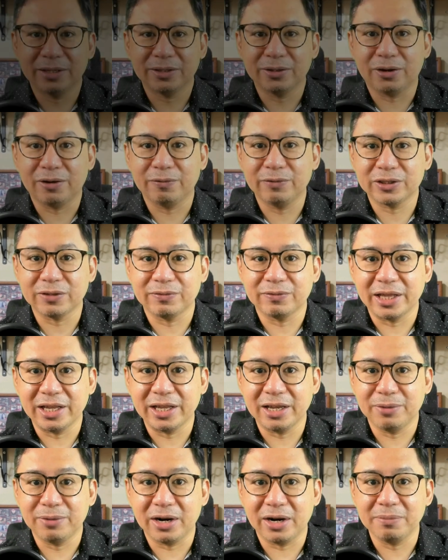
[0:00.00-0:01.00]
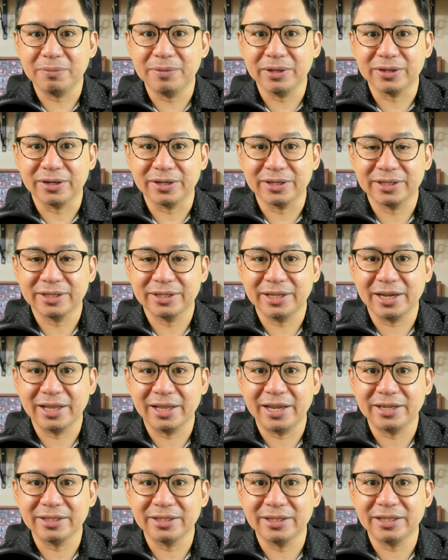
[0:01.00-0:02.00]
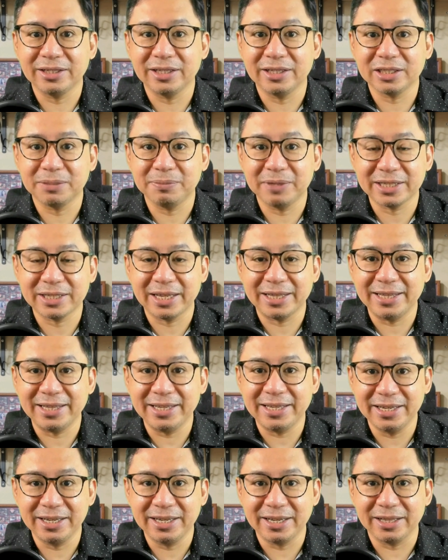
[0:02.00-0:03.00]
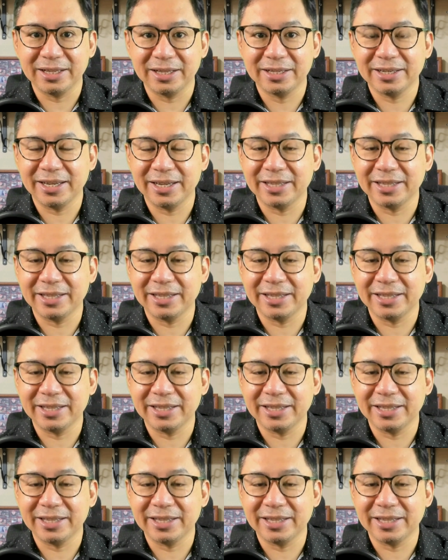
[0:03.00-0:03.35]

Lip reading: The Office of the Labor Arbiter declared their dismissal illegal